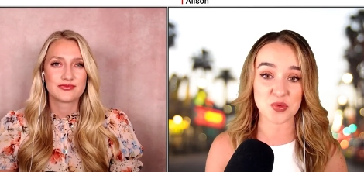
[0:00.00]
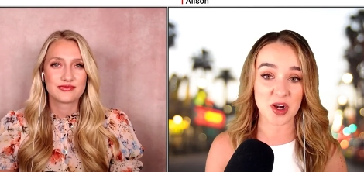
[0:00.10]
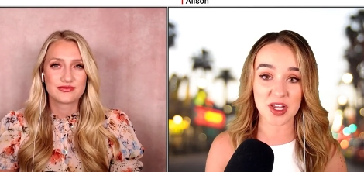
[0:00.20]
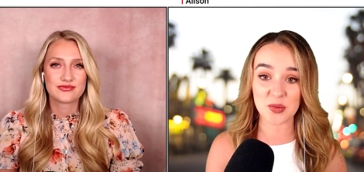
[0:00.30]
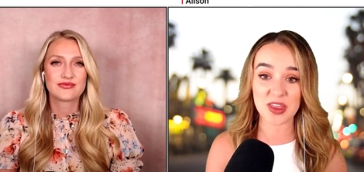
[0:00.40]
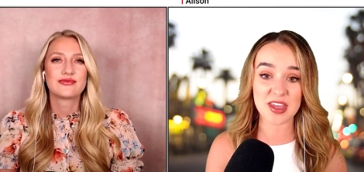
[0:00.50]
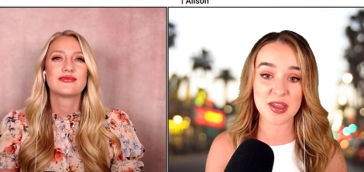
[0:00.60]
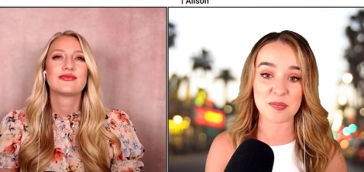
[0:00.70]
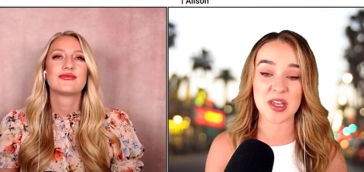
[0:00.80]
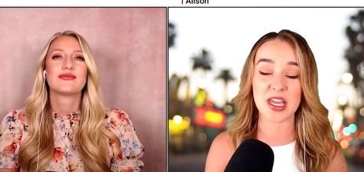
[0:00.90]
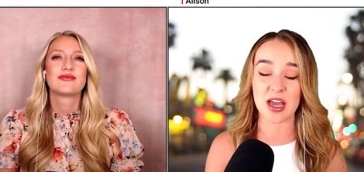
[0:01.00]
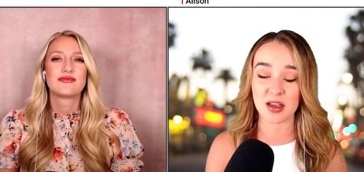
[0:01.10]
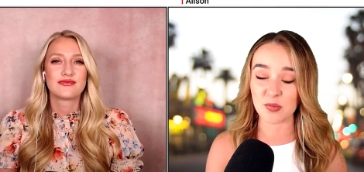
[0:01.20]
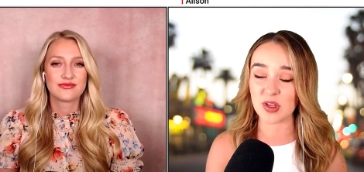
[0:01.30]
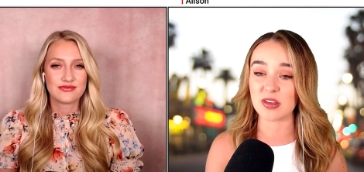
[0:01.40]
Speaker 1: just running with it. But yeah,
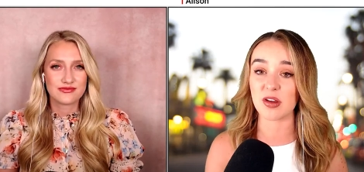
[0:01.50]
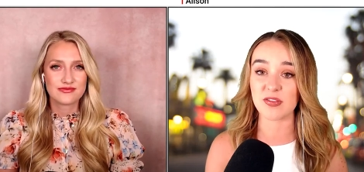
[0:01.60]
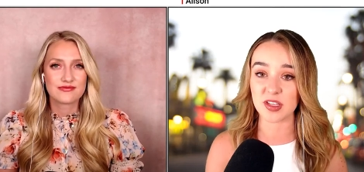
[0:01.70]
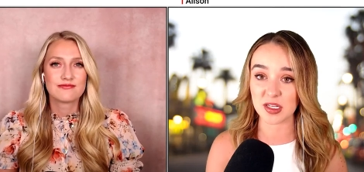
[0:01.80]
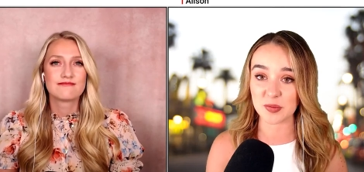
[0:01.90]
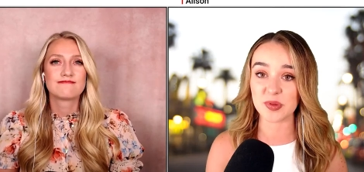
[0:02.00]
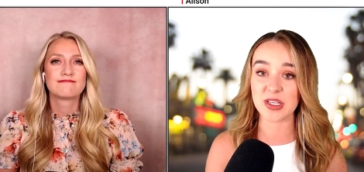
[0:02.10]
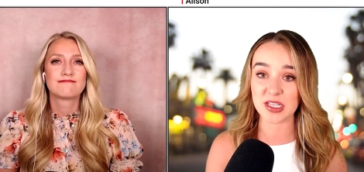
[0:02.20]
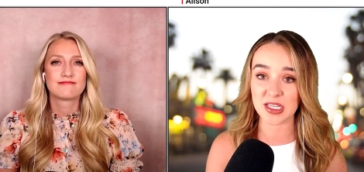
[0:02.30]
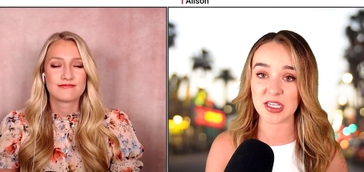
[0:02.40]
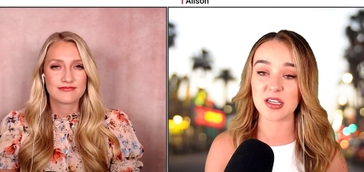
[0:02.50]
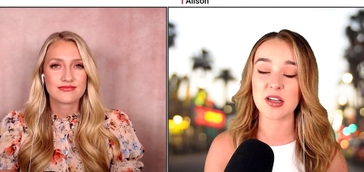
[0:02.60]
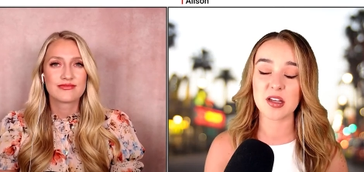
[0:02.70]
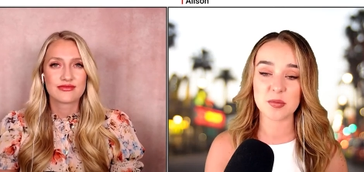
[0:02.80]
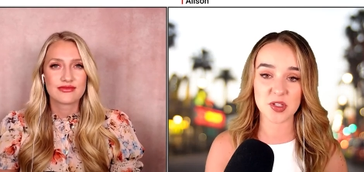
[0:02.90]
I'm with you. I feel like
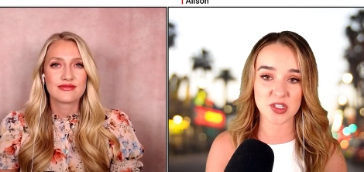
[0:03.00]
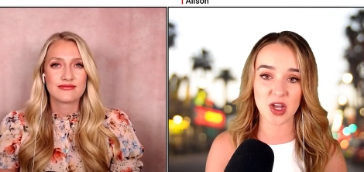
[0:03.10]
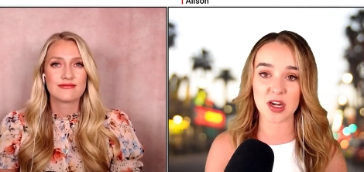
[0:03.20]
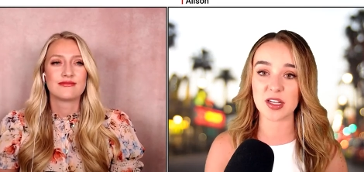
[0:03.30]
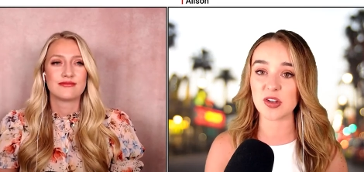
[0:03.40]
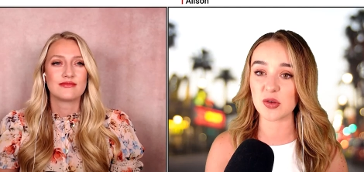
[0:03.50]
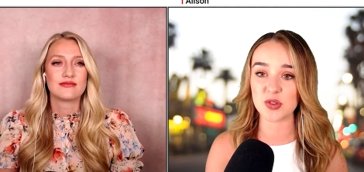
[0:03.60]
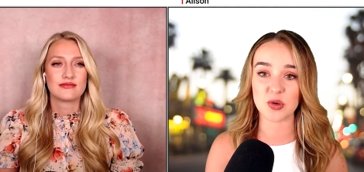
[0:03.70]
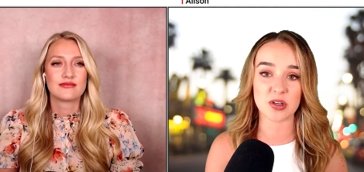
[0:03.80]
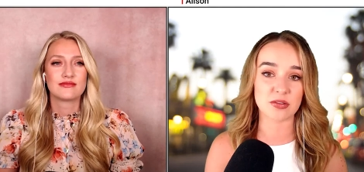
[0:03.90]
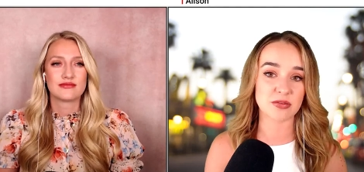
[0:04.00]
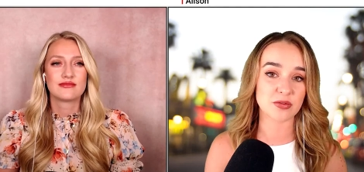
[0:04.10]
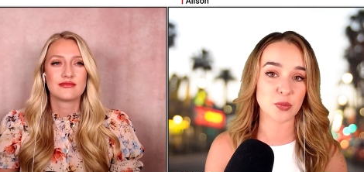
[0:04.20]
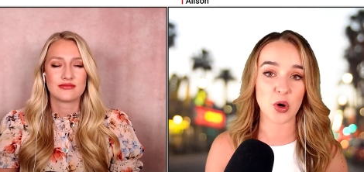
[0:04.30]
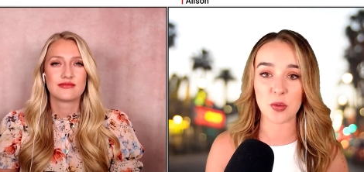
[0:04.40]
completely platonic, no sort
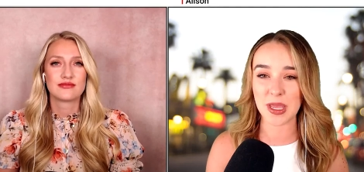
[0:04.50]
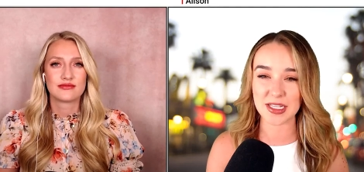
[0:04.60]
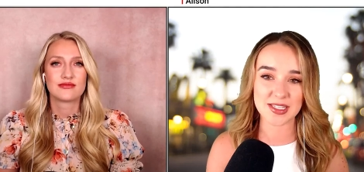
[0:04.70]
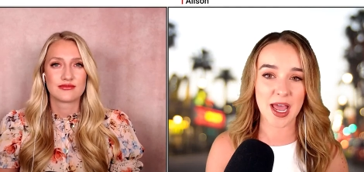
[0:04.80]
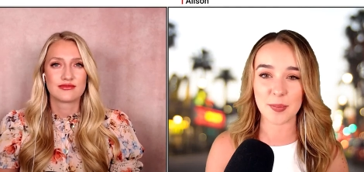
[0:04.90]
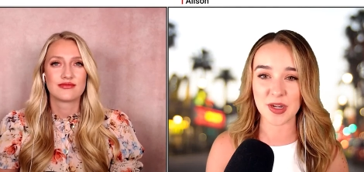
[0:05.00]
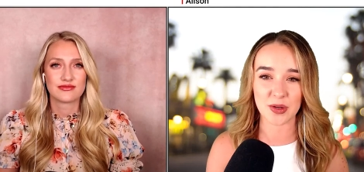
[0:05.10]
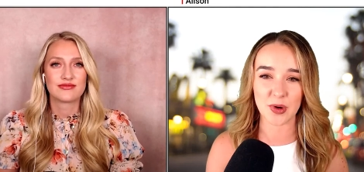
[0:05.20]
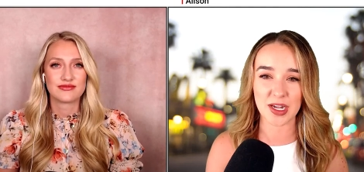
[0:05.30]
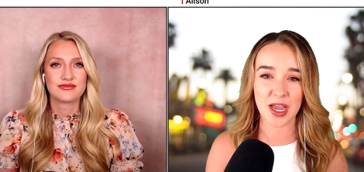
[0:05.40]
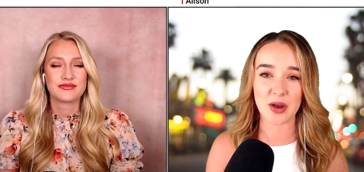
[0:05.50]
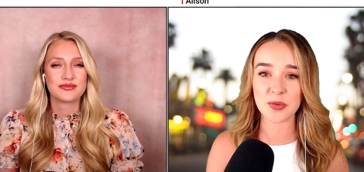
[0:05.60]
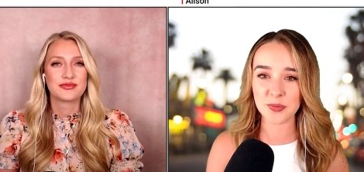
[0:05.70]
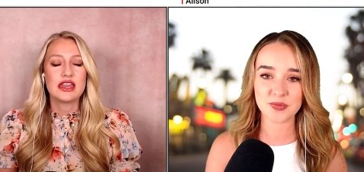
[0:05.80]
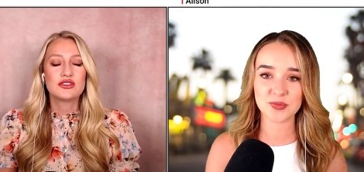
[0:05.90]
of romance happening right
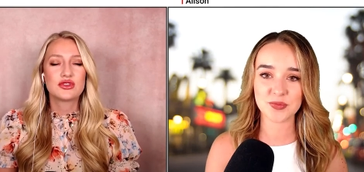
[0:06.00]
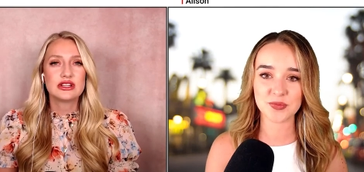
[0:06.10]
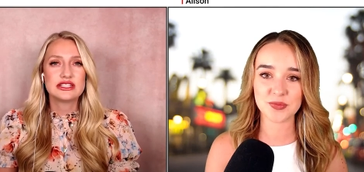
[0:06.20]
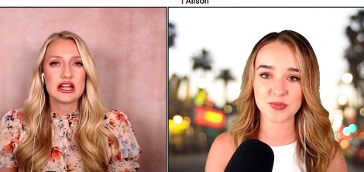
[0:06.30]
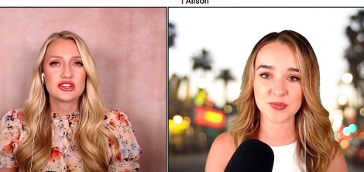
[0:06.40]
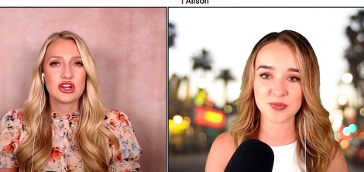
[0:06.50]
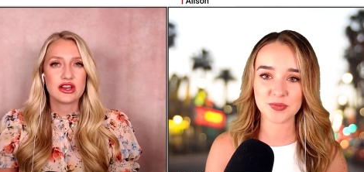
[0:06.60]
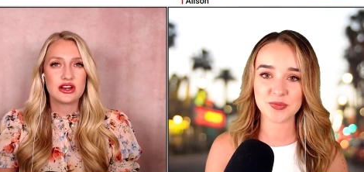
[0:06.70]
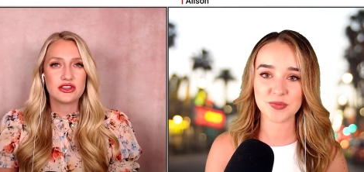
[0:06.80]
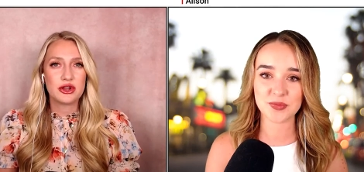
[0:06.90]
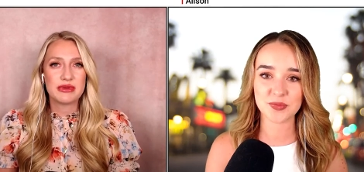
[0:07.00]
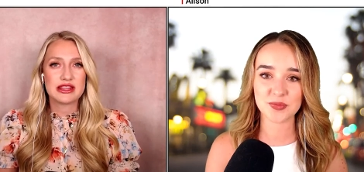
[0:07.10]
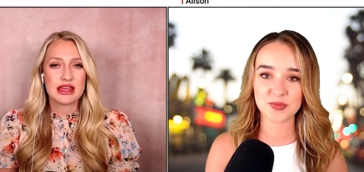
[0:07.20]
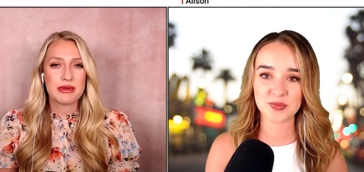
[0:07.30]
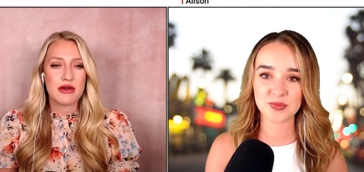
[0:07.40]
now.
Speaker 2: And you sort of touched on it a little
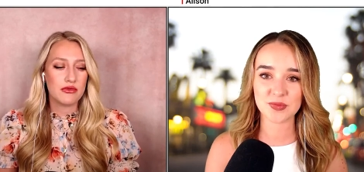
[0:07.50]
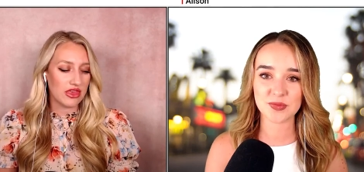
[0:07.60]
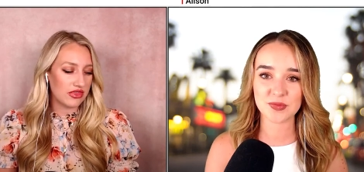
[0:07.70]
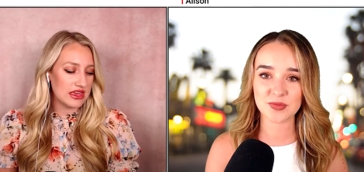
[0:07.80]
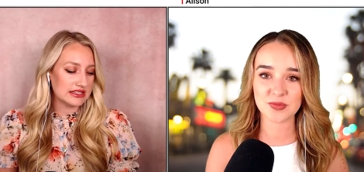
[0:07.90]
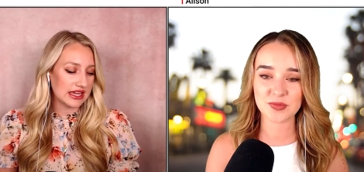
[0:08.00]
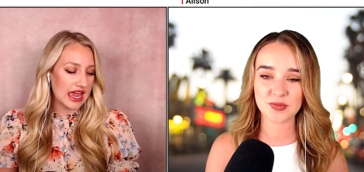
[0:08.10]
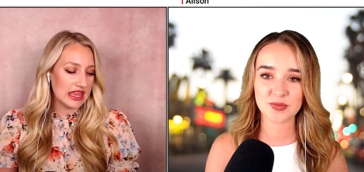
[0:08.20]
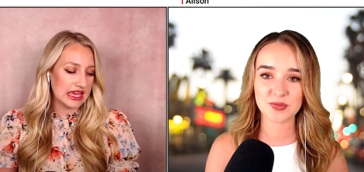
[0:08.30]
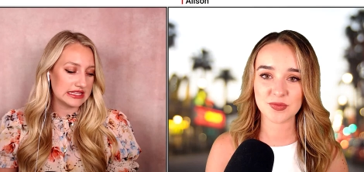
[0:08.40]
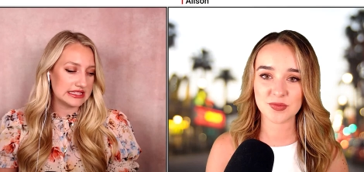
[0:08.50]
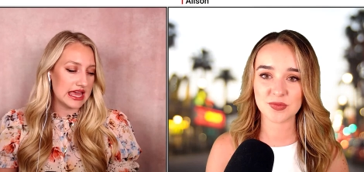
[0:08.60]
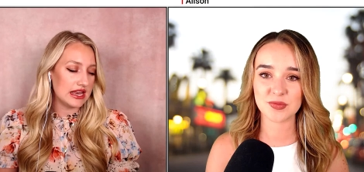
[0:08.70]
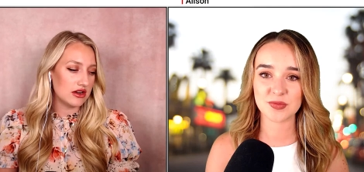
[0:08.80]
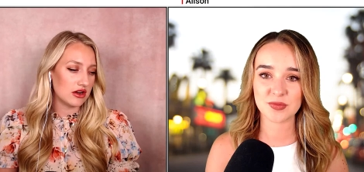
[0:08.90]
bit about the things that Kelley had
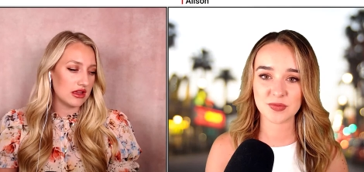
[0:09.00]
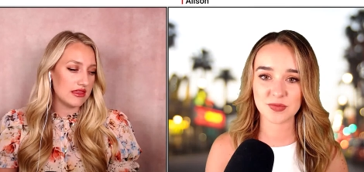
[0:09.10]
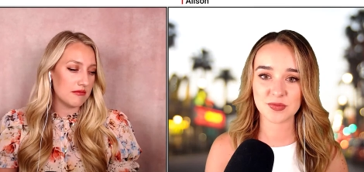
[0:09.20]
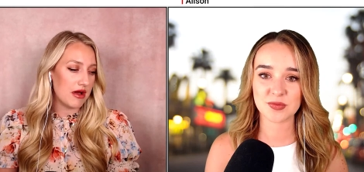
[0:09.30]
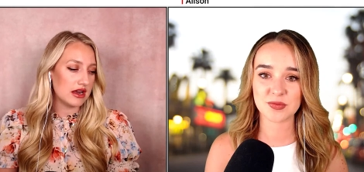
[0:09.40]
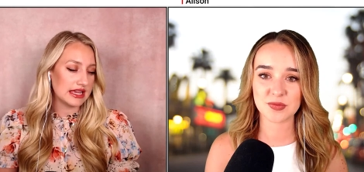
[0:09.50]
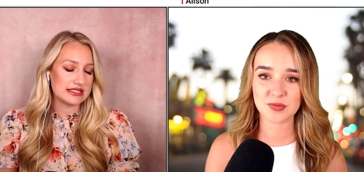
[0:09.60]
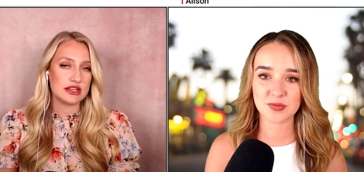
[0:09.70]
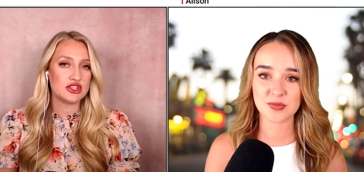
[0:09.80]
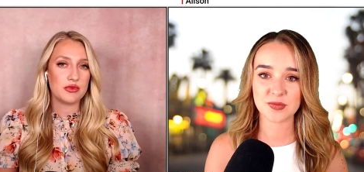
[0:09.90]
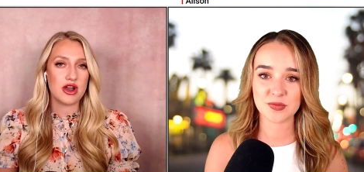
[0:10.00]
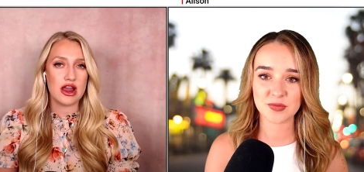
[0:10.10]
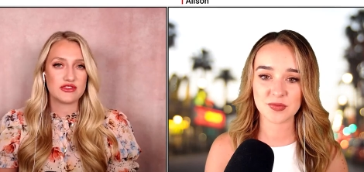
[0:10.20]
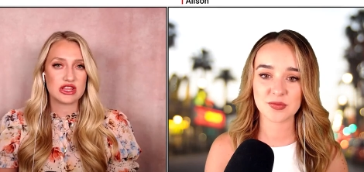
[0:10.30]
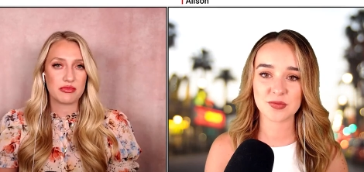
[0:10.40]
said in her in the podcast that she went
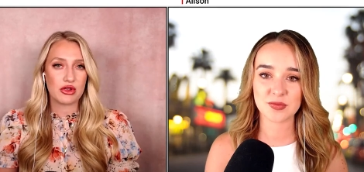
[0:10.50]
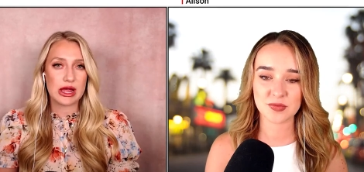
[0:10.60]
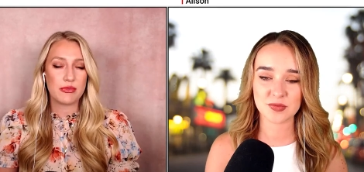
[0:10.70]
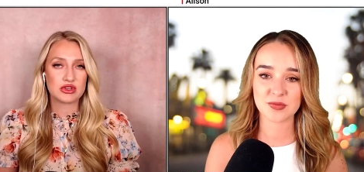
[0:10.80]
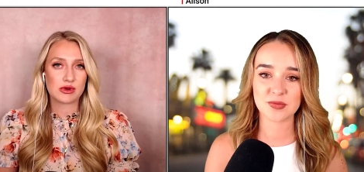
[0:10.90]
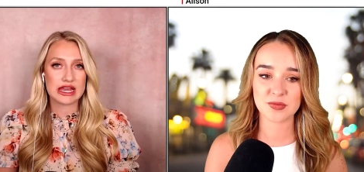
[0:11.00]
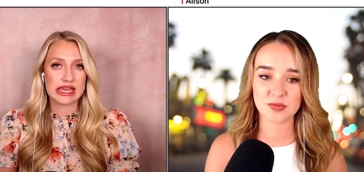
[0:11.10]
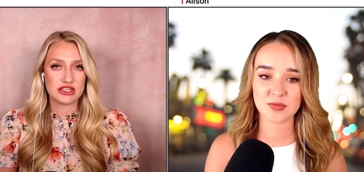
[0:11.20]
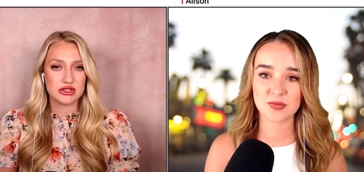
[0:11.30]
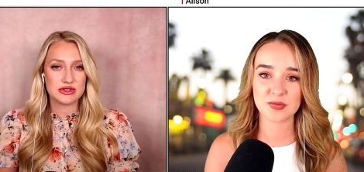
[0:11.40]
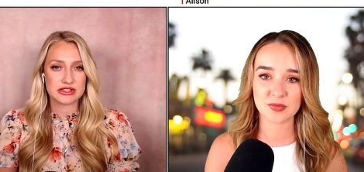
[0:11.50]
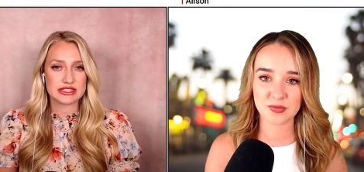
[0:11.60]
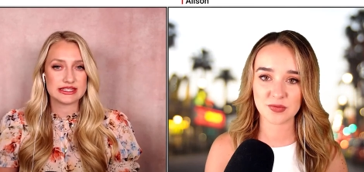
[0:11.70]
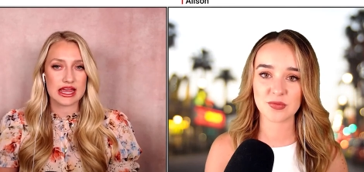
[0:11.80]
on after they broke up, which we're going to get to in just